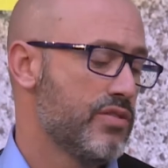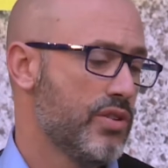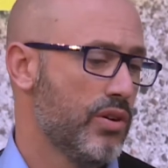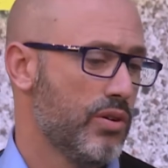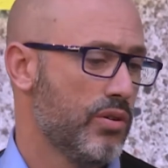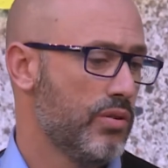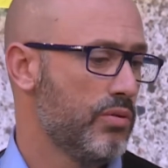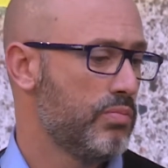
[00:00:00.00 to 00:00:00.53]

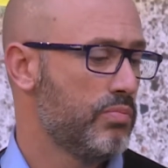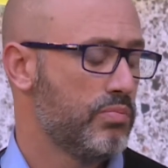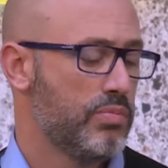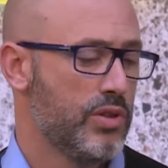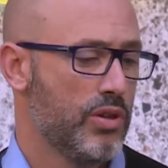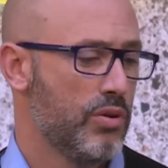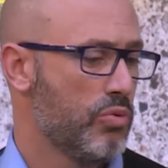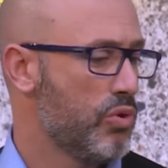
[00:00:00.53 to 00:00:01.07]
So,
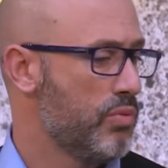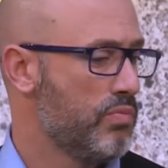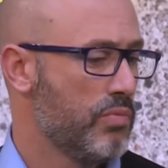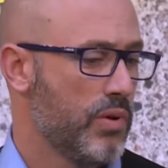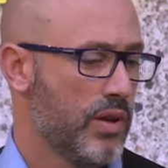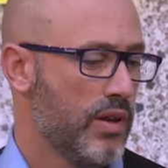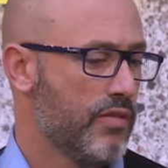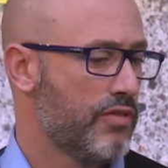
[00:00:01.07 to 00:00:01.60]

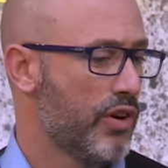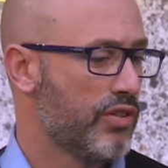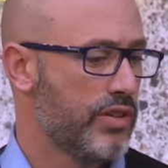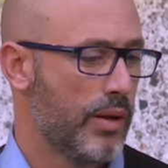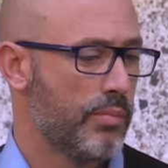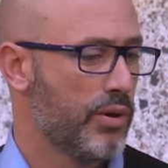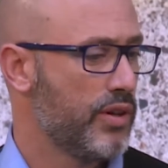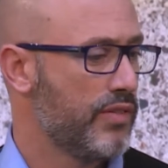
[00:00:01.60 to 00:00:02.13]
for
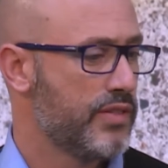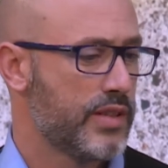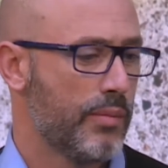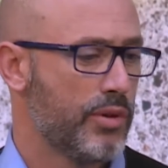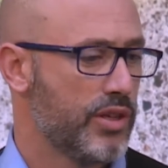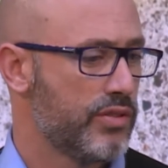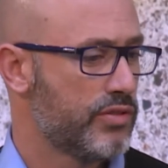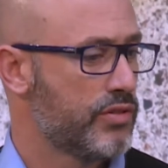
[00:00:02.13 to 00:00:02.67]
example, if somebody's